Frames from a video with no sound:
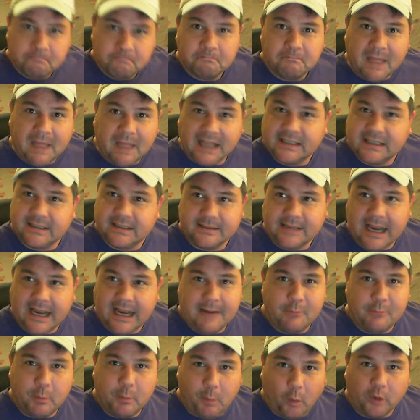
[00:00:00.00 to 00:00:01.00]
that's the
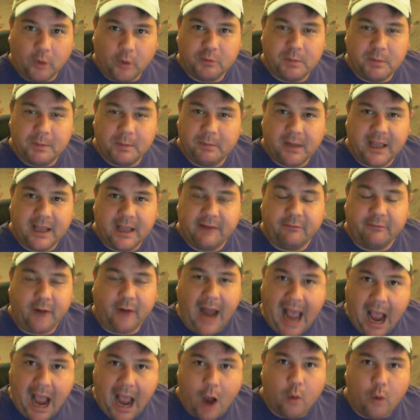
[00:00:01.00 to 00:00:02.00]
same report's been playing
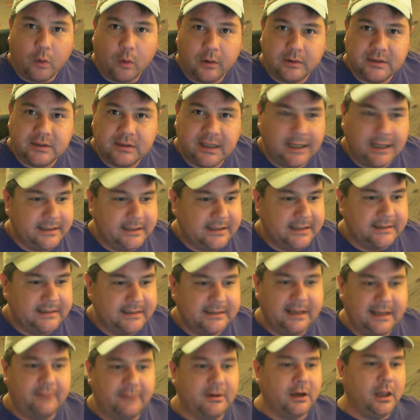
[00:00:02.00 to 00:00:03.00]
for hours, like since
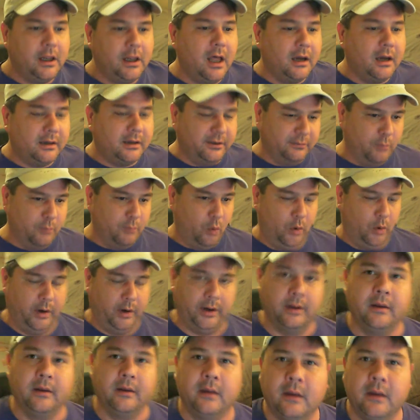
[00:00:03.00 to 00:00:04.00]
7 o'clock this
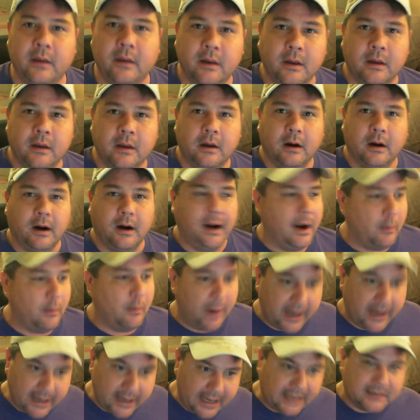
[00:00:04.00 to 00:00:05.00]
morning. All right, I
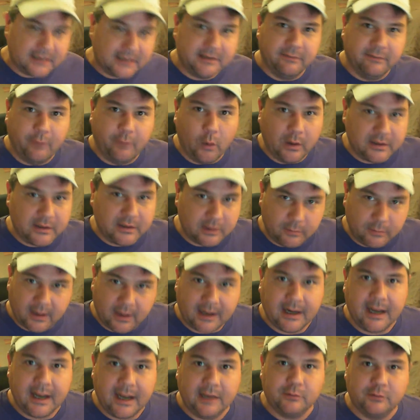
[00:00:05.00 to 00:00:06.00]
recognize the voice. I
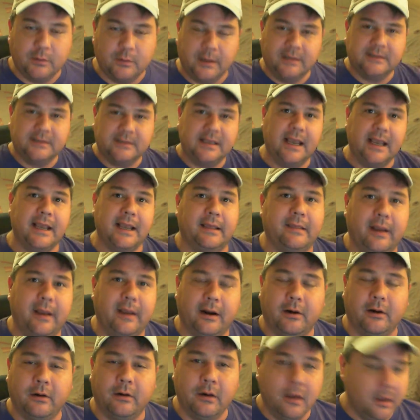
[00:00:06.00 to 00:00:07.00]
recognize what he's saying
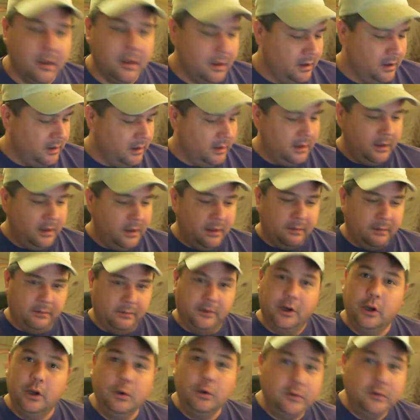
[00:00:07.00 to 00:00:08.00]
there.
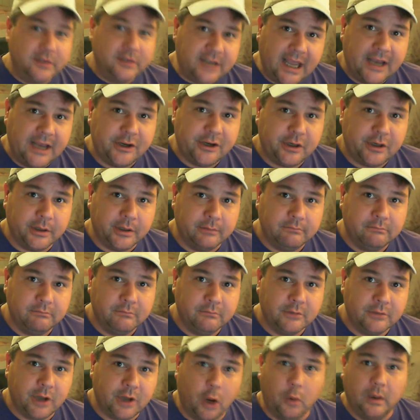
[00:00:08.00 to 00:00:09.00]
The news station
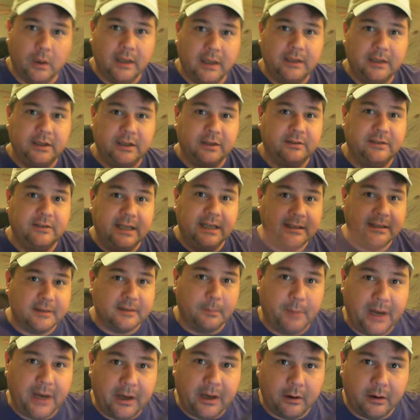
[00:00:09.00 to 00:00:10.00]
totally just
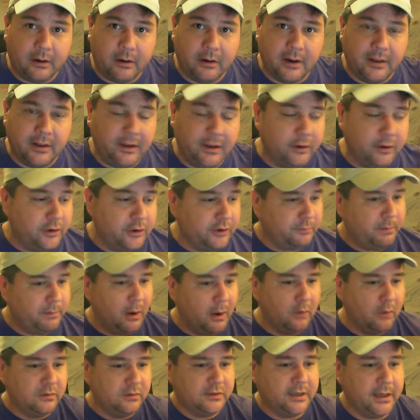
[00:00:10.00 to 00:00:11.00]
disappeared, and they're just
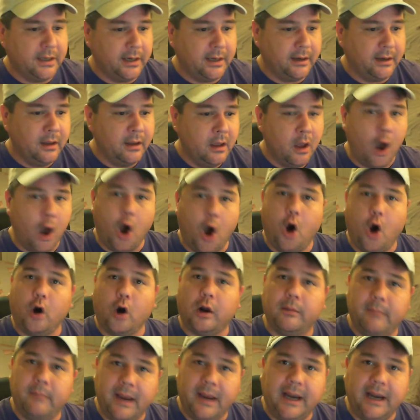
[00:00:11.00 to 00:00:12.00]
posting
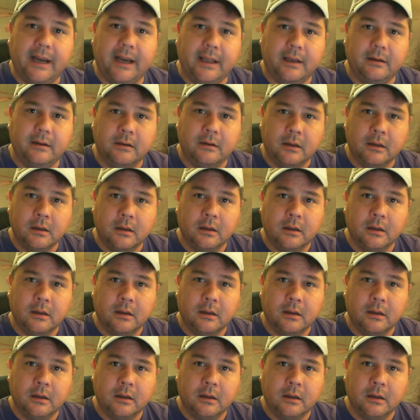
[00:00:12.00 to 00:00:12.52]
automated